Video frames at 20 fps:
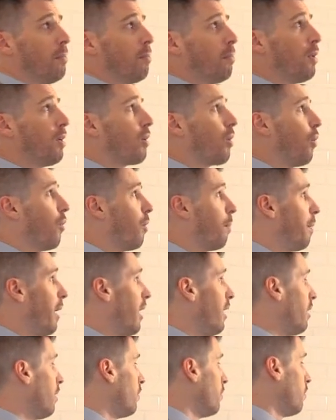put a coat of
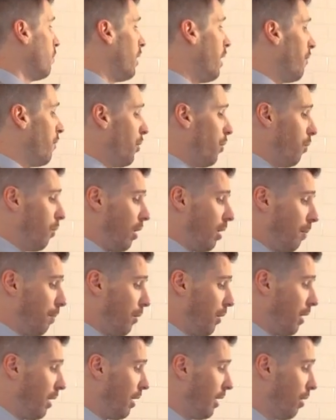paint, whatever you want to
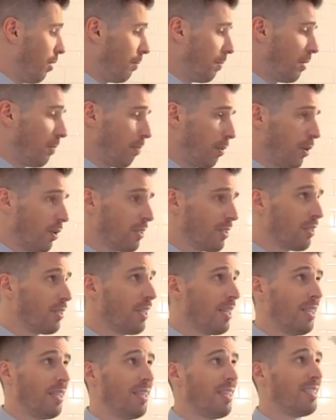put in here. But
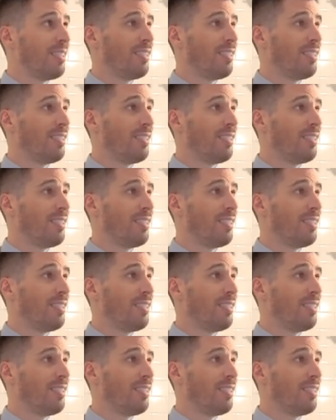personally, the